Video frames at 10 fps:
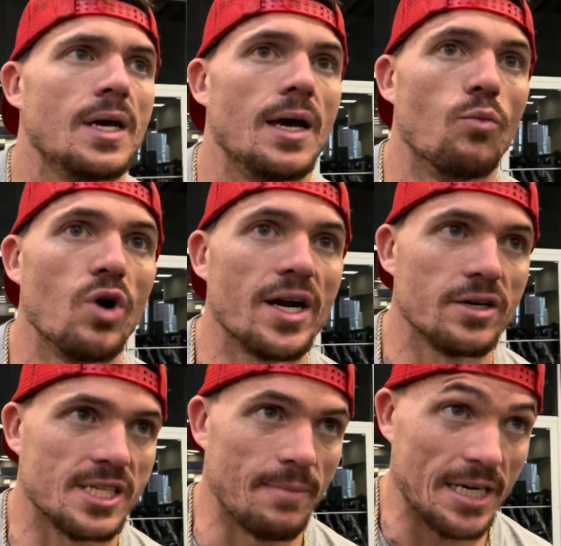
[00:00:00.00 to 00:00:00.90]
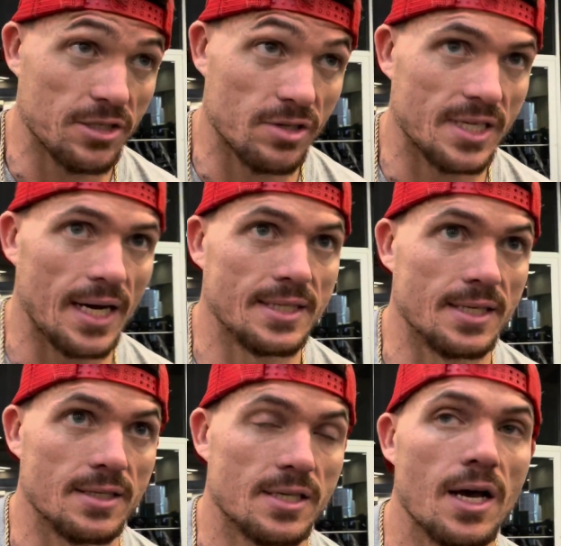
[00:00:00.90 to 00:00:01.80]
And what are some
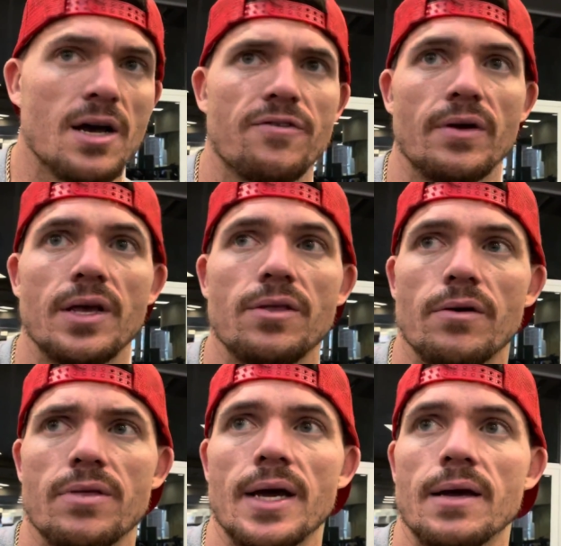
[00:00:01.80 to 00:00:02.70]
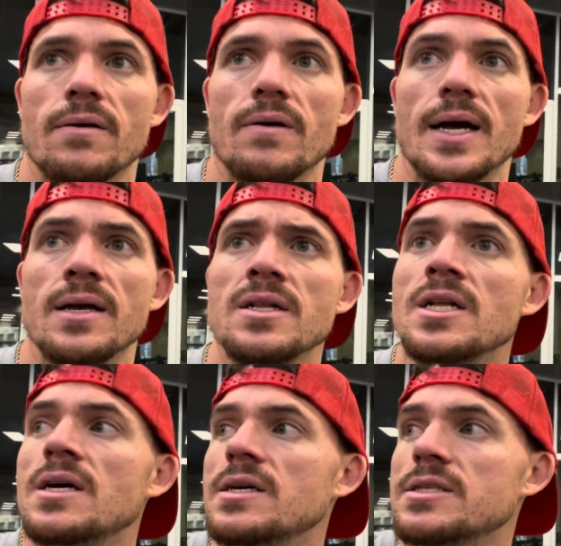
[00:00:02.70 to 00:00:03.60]
exercises for either thing, right?
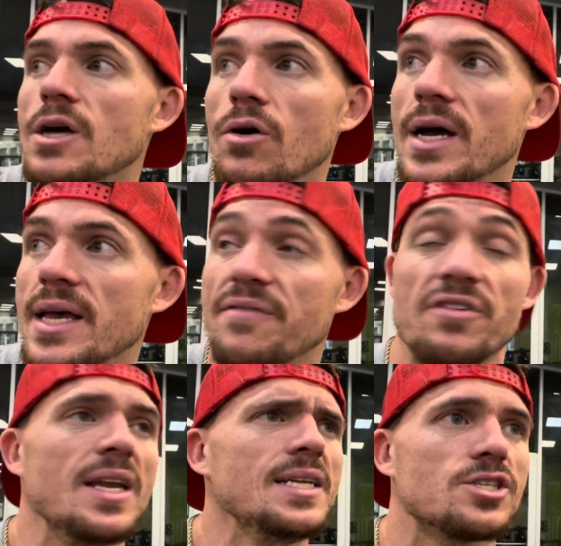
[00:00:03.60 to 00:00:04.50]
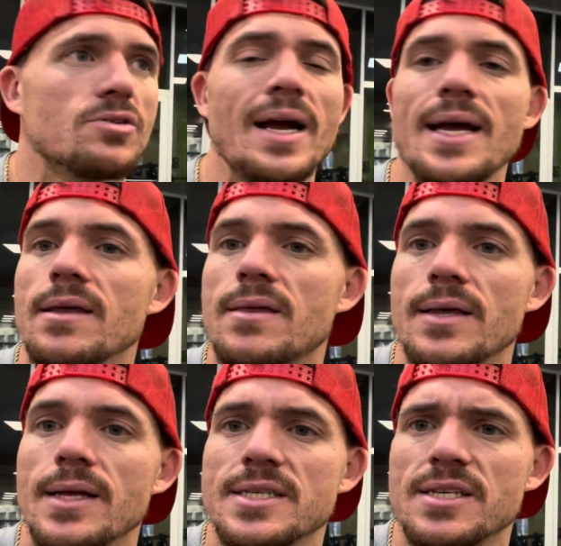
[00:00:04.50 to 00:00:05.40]
So if you need
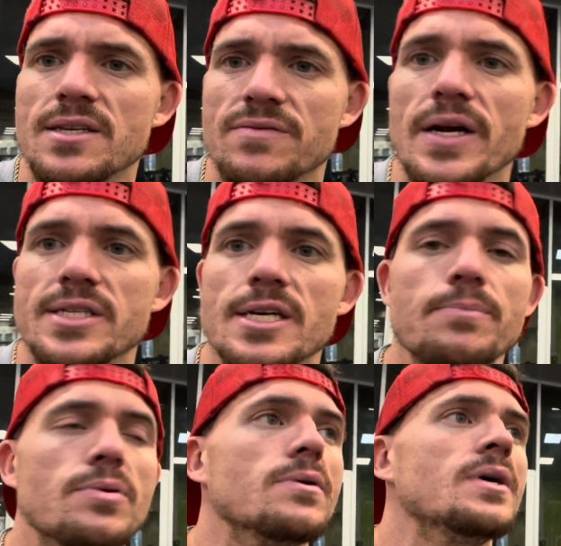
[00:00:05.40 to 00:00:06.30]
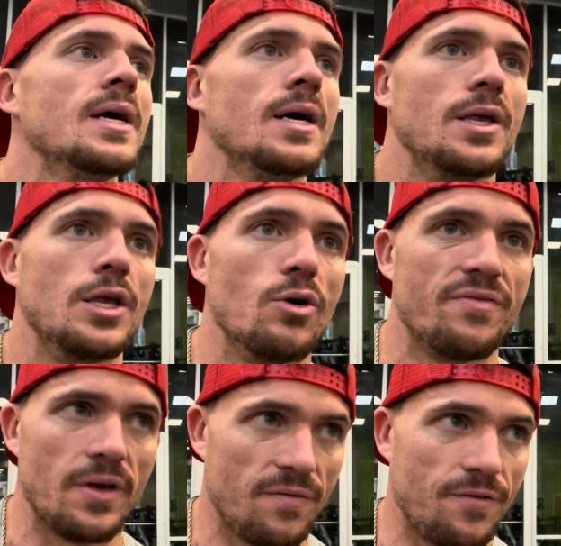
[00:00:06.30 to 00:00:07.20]
strength, it's very simple. You know,
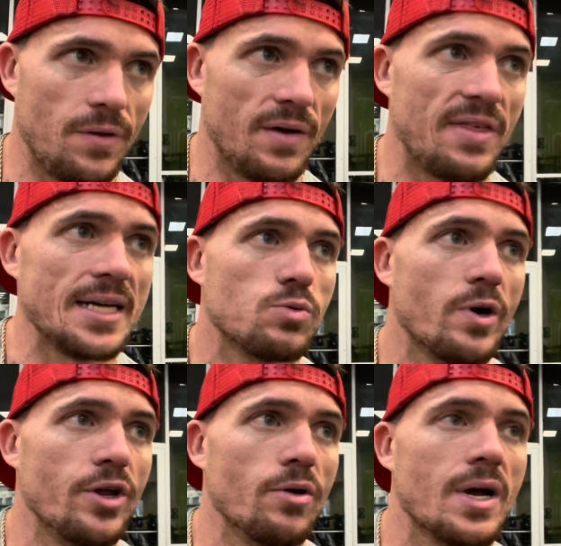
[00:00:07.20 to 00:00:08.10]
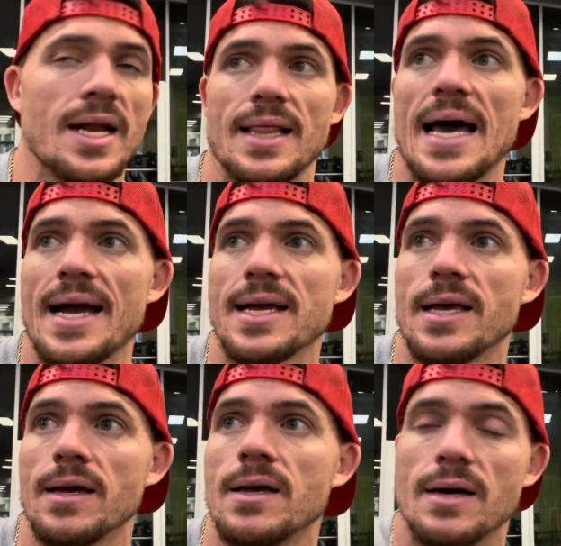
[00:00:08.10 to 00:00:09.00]
if that's where you're kind of
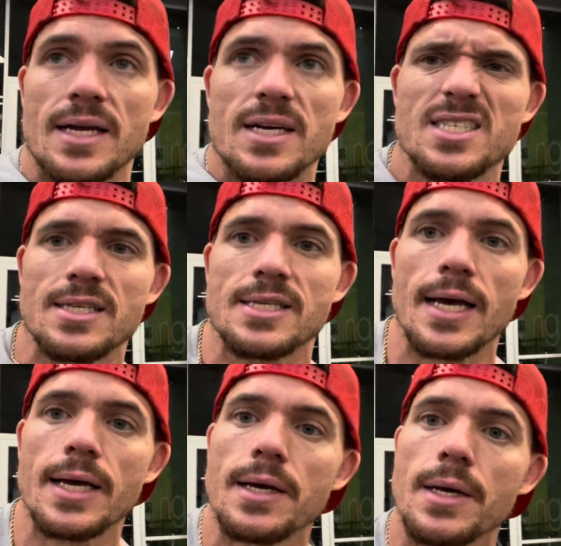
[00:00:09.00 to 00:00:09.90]
lacking, like let's just say